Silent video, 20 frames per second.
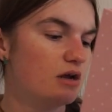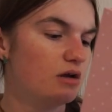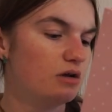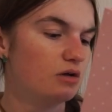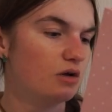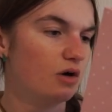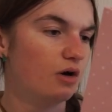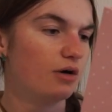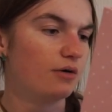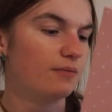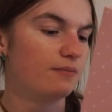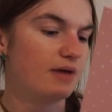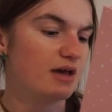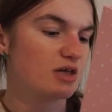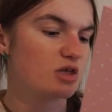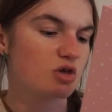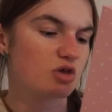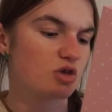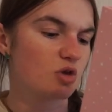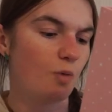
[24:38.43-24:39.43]
No,
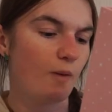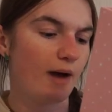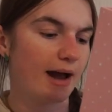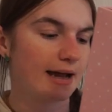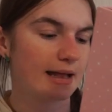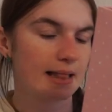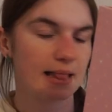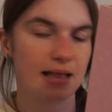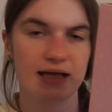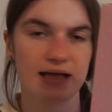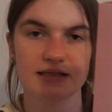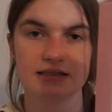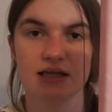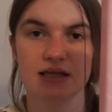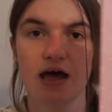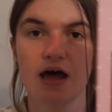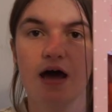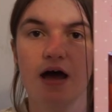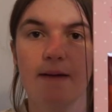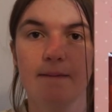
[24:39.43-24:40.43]
it's just a wine glass.
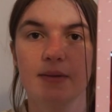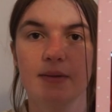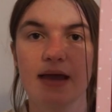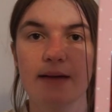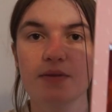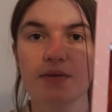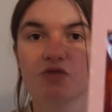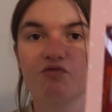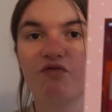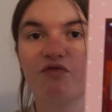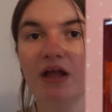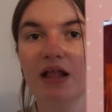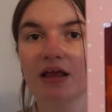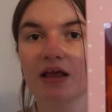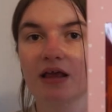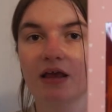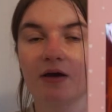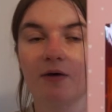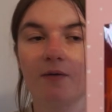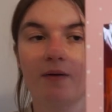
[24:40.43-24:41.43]
But yeah, it's really
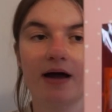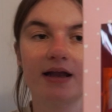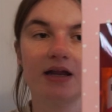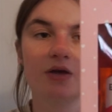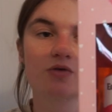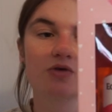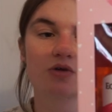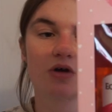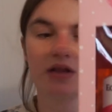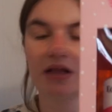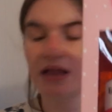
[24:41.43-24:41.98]
cute, and it was only